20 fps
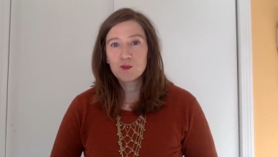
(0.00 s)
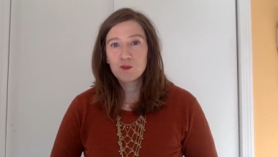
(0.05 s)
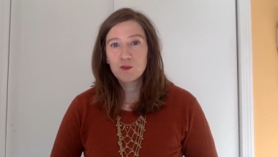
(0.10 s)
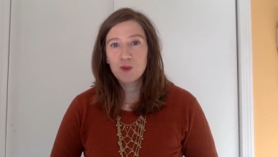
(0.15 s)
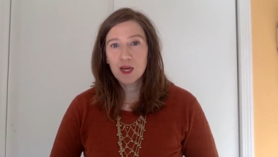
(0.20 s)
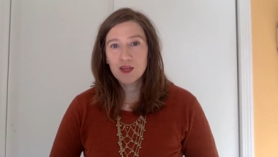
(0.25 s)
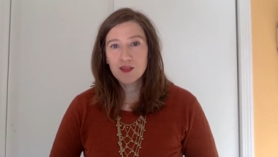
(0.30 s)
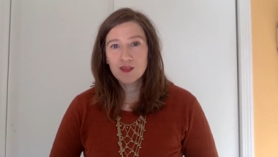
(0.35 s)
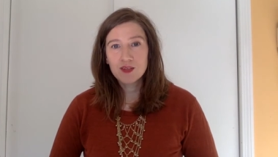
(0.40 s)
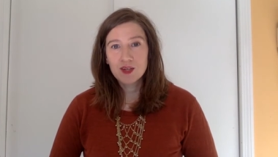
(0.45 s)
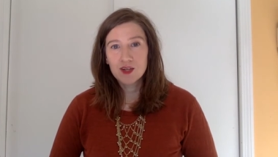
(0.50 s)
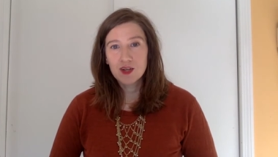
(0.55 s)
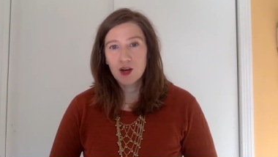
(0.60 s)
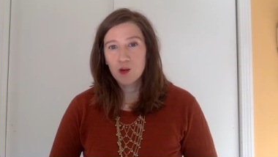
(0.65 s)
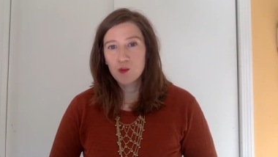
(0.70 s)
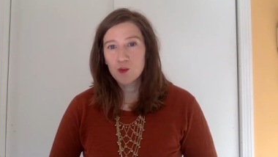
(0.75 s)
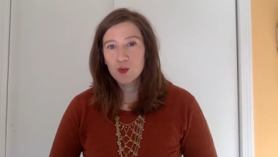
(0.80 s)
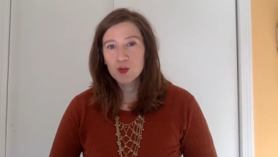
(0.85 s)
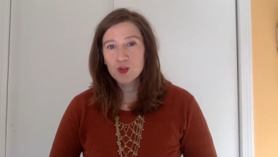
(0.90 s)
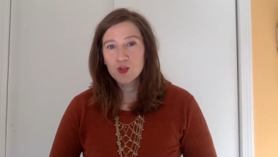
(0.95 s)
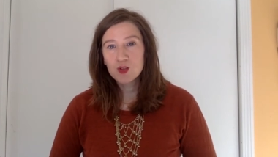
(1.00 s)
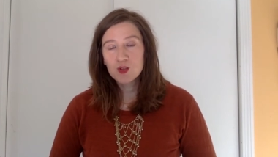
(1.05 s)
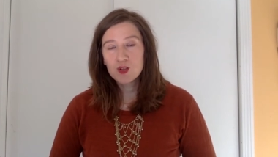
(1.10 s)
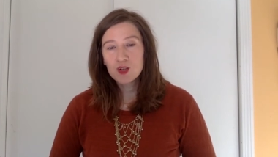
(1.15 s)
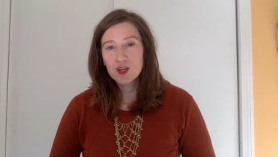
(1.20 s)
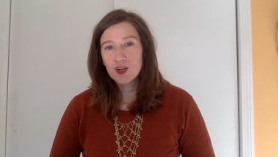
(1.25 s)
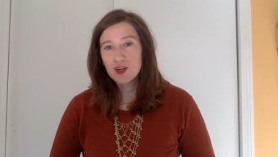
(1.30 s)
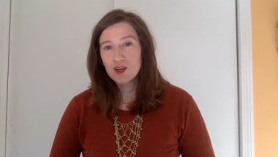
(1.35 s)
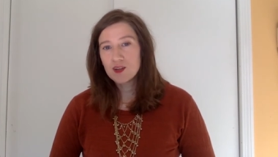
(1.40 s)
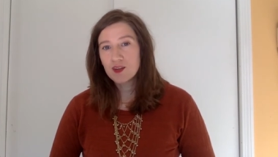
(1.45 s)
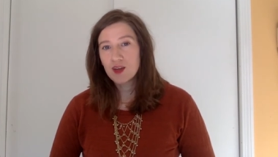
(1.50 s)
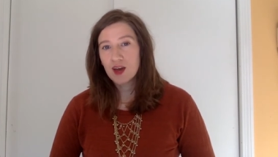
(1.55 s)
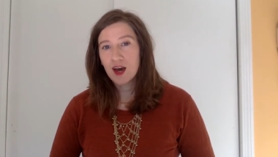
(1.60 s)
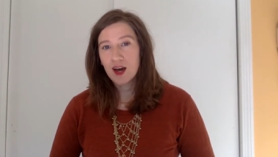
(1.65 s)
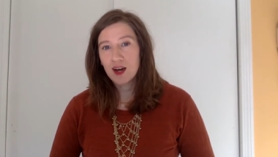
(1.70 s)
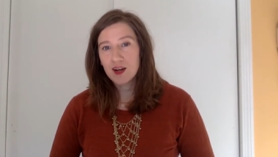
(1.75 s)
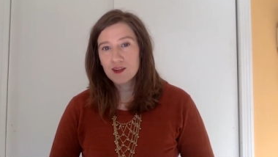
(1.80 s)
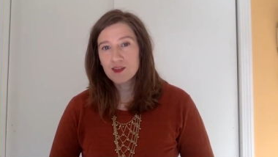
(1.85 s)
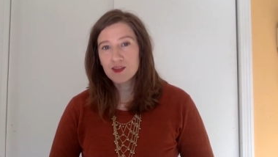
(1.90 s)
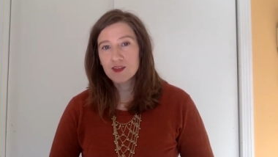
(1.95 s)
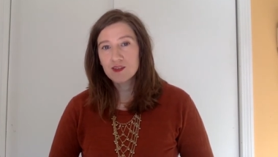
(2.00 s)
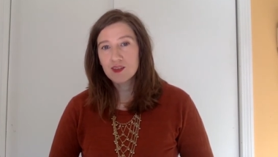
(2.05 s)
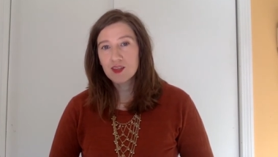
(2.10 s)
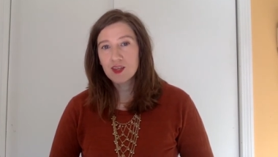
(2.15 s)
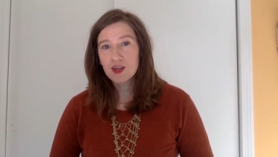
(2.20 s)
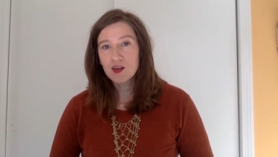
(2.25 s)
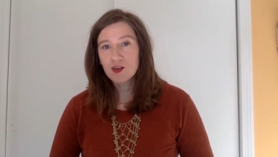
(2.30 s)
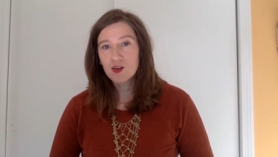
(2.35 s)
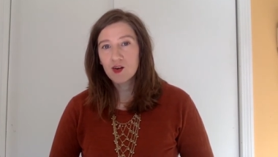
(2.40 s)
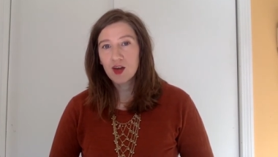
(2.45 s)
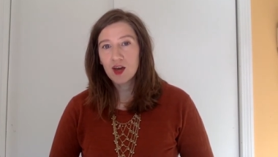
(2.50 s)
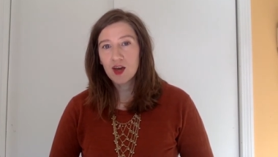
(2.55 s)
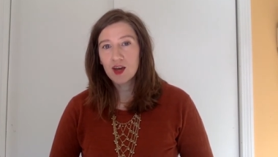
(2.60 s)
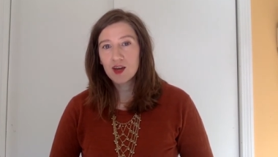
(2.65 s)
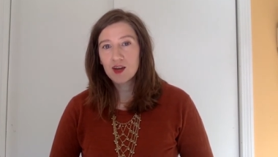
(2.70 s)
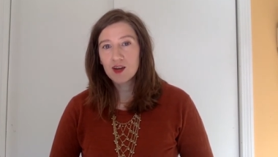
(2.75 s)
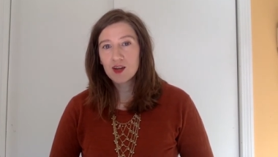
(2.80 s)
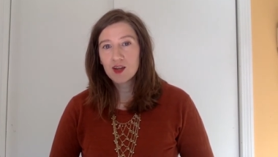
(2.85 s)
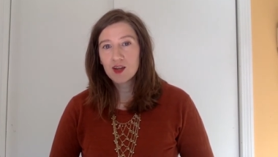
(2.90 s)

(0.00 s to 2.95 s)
based on opportunity to access the internet.